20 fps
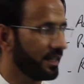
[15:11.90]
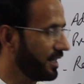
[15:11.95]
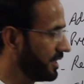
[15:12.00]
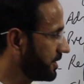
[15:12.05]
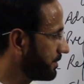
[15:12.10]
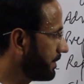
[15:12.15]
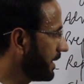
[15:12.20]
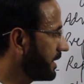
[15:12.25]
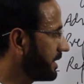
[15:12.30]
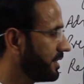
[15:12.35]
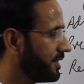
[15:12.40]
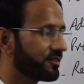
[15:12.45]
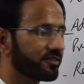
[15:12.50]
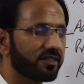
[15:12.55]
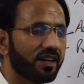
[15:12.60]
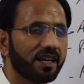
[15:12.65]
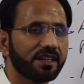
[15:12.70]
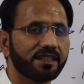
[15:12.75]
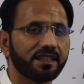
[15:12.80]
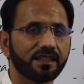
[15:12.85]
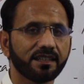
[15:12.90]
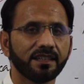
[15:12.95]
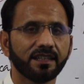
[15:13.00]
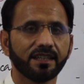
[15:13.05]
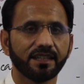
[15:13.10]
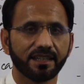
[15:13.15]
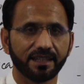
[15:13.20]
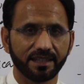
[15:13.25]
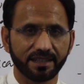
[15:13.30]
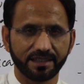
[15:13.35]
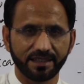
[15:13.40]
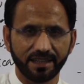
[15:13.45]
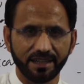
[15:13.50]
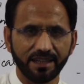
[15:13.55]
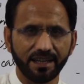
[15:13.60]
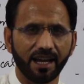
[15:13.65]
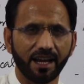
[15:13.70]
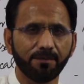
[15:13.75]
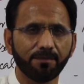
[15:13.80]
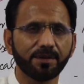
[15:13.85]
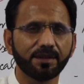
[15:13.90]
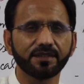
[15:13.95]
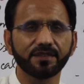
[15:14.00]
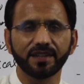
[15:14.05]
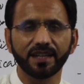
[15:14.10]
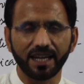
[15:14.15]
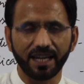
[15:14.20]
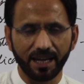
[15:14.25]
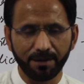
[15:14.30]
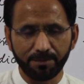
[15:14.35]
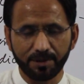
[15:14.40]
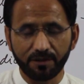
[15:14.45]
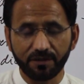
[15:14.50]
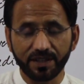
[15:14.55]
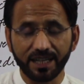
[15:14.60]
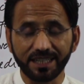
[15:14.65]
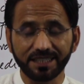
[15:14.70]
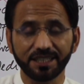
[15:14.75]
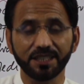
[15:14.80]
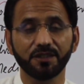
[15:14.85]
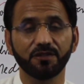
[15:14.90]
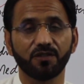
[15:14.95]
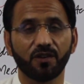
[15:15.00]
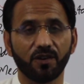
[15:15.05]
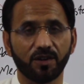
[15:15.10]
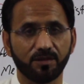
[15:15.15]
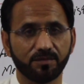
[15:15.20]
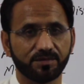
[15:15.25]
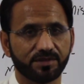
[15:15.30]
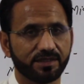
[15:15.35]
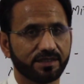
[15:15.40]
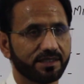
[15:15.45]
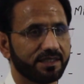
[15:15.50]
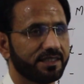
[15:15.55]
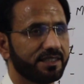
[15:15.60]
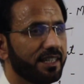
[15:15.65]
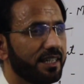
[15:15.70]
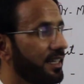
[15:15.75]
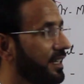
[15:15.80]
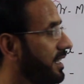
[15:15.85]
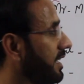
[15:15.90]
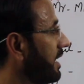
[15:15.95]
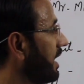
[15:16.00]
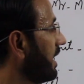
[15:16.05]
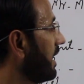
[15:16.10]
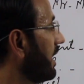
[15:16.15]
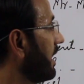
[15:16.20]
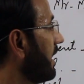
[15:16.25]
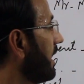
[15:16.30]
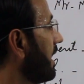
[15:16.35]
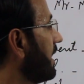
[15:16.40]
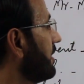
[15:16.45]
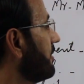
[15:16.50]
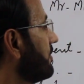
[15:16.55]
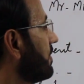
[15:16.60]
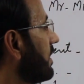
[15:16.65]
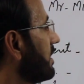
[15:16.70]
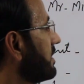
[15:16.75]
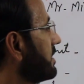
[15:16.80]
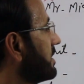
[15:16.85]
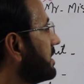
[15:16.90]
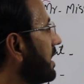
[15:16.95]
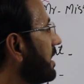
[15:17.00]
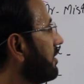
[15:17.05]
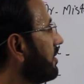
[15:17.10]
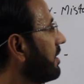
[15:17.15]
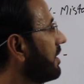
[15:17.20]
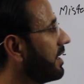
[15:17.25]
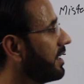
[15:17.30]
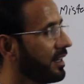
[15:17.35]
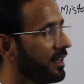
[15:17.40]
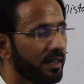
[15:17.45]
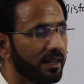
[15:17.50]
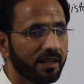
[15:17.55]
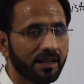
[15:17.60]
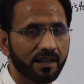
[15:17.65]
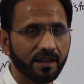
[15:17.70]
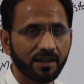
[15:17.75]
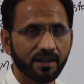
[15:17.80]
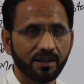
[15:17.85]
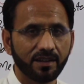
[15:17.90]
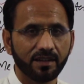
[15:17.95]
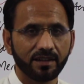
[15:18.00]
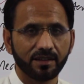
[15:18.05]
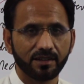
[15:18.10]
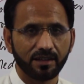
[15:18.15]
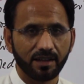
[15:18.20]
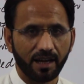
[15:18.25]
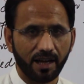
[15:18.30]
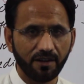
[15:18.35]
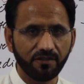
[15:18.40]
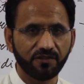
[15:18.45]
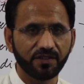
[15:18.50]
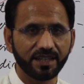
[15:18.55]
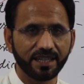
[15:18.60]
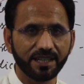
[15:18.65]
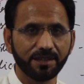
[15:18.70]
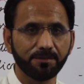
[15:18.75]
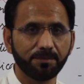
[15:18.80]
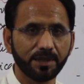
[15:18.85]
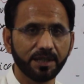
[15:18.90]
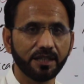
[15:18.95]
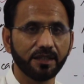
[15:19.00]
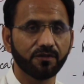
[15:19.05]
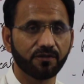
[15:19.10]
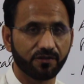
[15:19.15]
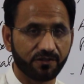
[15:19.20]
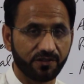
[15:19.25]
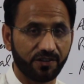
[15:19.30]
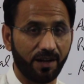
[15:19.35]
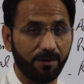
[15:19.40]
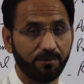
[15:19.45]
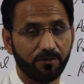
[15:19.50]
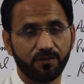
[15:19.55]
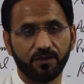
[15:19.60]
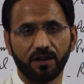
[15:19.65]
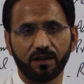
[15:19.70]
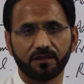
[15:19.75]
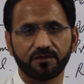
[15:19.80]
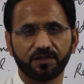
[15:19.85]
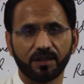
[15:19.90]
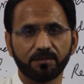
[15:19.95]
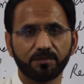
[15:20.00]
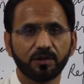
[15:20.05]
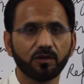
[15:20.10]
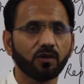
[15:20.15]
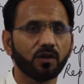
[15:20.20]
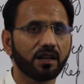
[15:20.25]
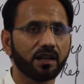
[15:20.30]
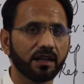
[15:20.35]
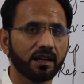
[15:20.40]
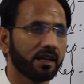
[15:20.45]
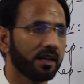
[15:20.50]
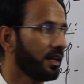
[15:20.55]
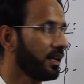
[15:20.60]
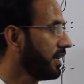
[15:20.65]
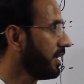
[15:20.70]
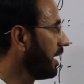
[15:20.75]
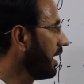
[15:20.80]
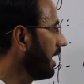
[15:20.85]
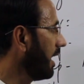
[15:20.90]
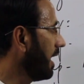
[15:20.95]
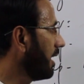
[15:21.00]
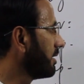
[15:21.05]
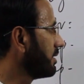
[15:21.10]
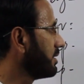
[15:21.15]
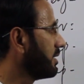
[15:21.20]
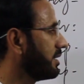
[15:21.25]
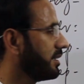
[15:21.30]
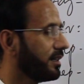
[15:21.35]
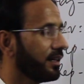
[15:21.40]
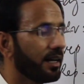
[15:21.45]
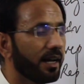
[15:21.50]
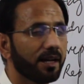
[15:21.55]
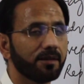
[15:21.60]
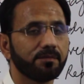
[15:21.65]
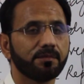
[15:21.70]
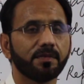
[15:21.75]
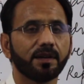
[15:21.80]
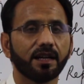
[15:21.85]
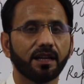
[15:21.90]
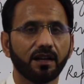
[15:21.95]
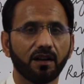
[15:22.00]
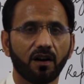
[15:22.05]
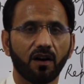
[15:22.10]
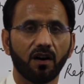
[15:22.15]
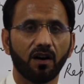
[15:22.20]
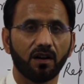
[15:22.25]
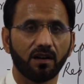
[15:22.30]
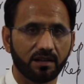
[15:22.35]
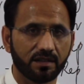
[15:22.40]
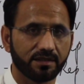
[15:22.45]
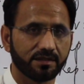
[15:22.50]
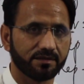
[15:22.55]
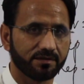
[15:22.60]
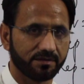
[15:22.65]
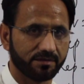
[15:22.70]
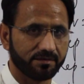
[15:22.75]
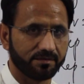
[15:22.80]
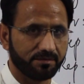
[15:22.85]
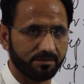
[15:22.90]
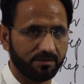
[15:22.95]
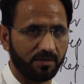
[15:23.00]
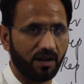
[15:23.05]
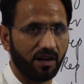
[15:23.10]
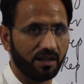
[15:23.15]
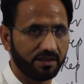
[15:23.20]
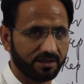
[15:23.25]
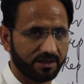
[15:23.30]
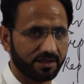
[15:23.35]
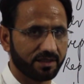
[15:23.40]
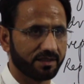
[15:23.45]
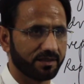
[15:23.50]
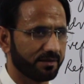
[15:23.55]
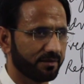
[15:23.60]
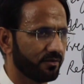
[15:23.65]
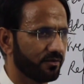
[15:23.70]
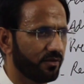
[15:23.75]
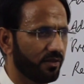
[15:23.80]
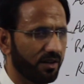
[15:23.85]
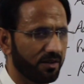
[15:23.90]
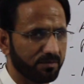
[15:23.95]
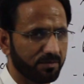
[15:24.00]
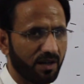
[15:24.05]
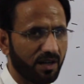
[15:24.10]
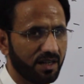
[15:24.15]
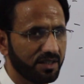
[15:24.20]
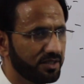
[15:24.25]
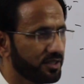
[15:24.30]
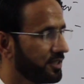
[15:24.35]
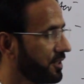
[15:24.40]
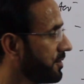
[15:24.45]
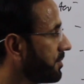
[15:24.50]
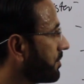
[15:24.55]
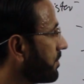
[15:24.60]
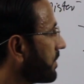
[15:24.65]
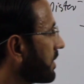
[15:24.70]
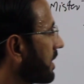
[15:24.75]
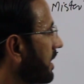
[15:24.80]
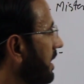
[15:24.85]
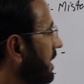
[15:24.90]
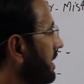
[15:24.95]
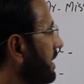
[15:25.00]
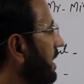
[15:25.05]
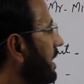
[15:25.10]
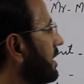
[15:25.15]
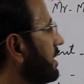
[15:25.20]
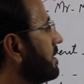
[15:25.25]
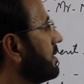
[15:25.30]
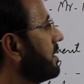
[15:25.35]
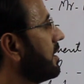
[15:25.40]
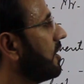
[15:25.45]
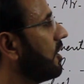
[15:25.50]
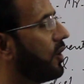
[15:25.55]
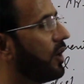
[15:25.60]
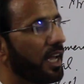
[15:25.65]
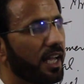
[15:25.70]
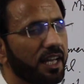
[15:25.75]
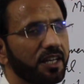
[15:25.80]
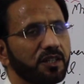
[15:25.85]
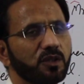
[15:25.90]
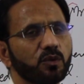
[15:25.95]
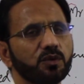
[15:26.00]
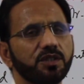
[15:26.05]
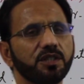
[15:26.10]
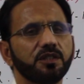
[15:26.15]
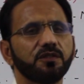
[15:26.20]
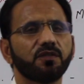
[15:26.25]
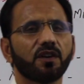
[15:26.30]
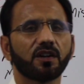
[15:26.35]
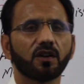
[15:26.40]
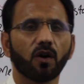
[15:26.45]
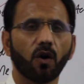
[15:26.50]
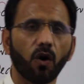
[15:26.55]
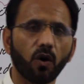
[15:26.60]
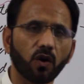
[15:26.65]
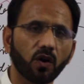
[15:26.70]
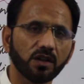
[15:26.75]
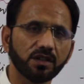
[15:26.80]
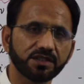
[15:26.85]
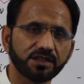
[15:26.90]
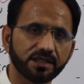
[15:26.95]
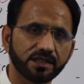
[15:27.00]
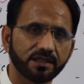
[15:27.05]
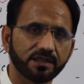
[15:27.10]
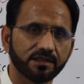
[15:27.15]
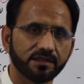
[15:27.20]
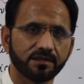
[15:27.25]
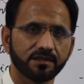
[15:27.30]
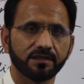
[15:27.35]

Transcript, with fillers: especially in writing, in their abbreviated forms. J A N for January, F E B Feb for February, and uh, M A R March for March, and then A U G for August,